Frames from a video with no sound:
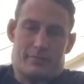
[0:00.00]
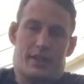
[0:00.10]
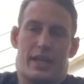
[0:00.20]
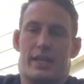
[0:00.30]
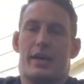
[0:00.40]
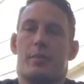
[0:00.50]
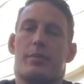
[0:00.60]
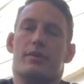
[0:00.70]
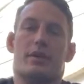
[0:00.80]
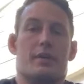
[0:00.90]
Inhale,
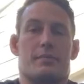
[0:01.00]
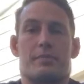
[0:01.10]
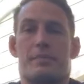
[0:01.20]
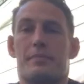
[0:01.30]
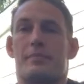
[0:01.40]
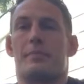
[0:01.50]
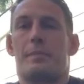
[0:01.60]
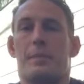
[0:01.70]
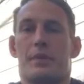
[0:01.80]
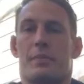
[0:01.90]
pull up
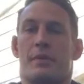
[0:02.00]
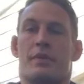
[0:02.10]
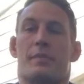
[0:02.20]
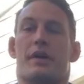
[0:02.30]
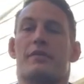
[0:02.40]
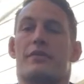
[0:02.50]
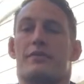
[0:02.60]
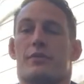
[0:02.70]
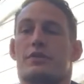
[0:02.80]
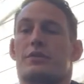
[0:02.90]
on the pelvic
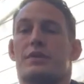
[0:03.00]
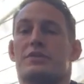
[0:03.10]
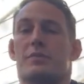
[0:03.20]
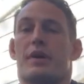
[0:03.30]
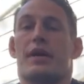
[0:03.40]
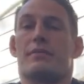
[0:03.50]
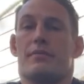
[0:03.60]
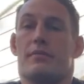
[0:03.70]
floor, squeeze your butt,